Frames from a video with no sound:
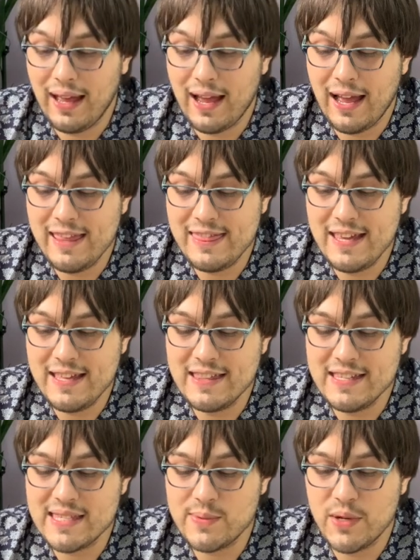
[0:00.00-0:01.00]
I think
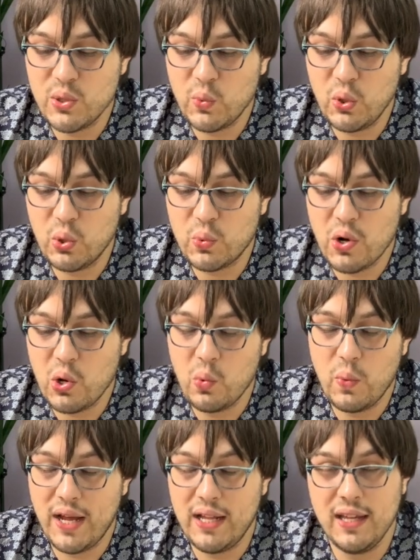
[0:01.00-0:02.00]
this one will grow
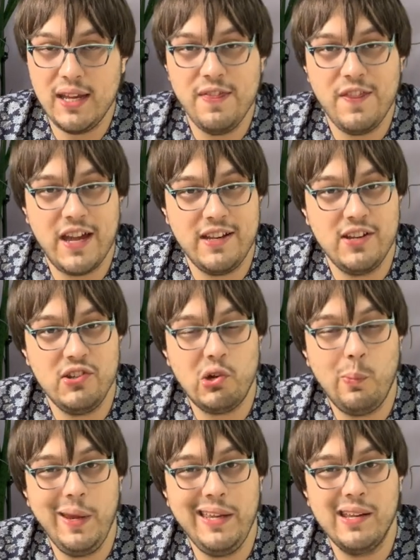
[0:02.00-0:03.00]
well in that
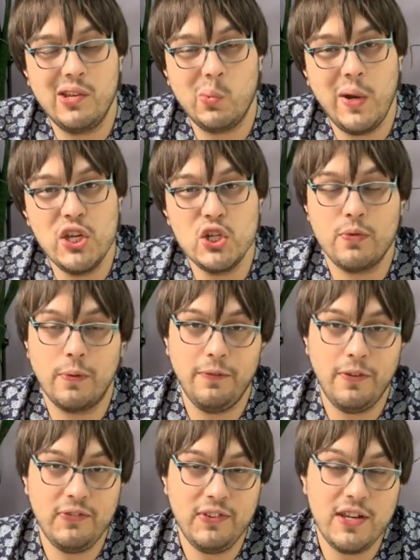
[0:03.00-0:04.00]
intermediate range from
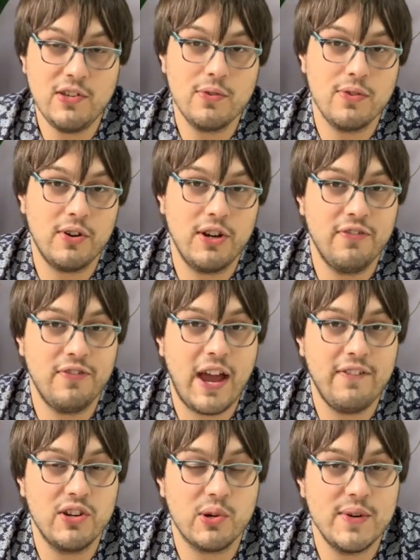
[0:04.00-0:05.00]
15 to
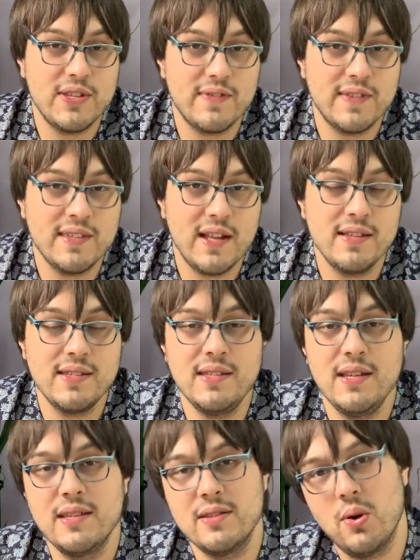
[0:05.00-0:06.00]
35 degrees of
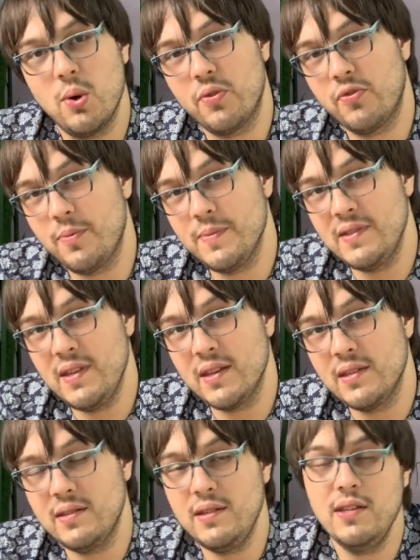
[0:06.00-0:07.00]
Celsius or from
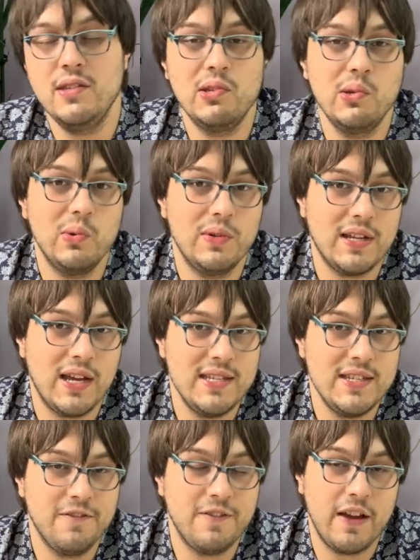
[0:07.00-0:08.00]
60 to
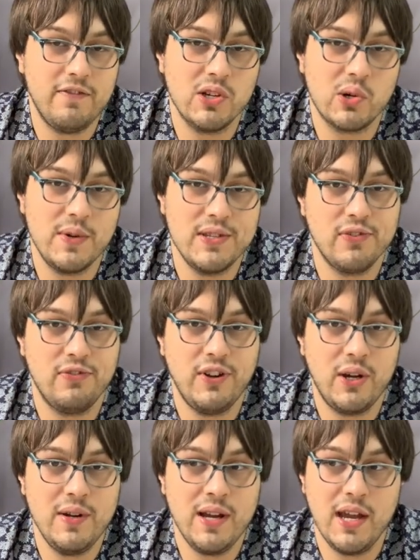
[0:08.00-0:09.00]
95 degrees of
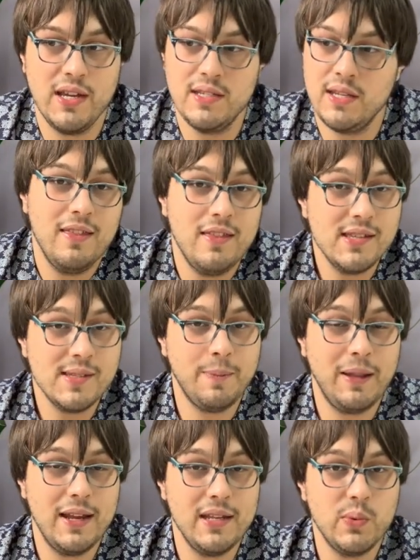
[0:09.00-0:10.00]
Fahrenheit. This
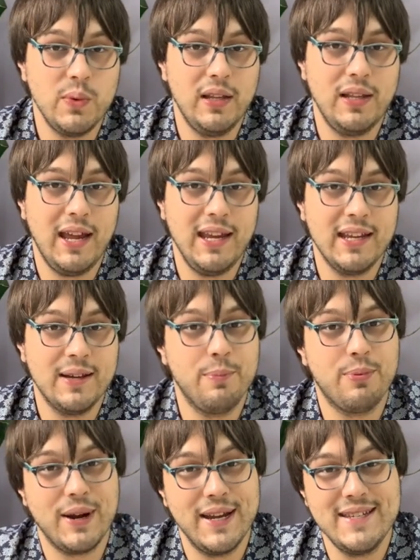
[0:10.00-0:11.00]
plant will like
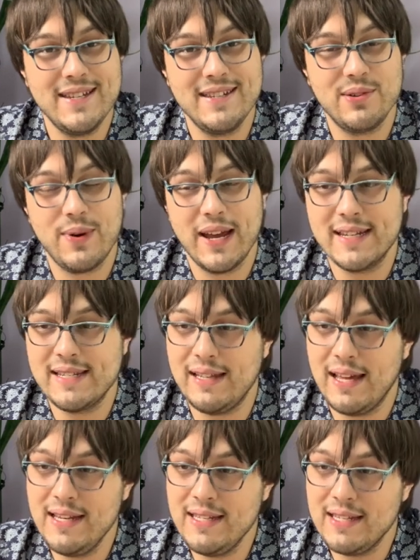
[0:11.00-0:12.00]
bright and direct
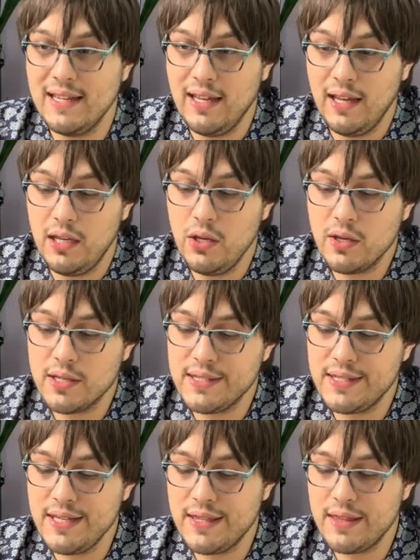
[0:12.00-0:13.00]
light. You can
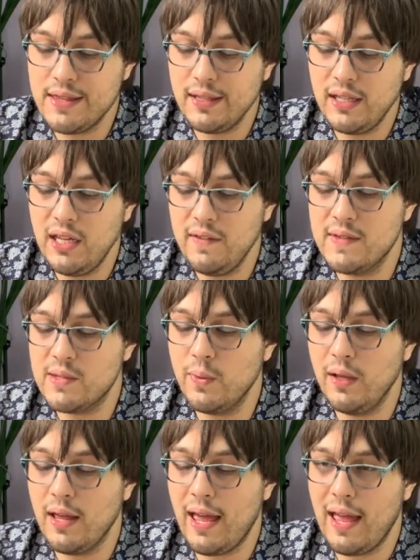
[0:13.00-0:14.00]
see that the leaves
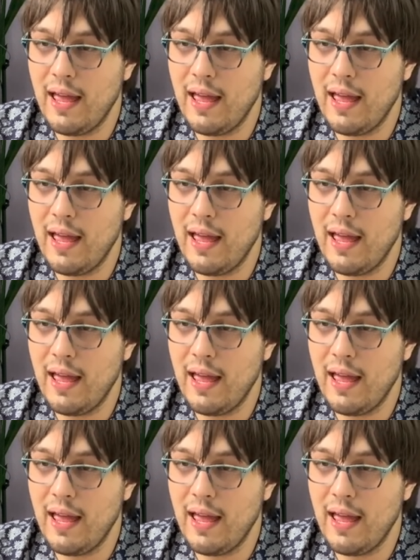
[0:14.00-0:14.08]
will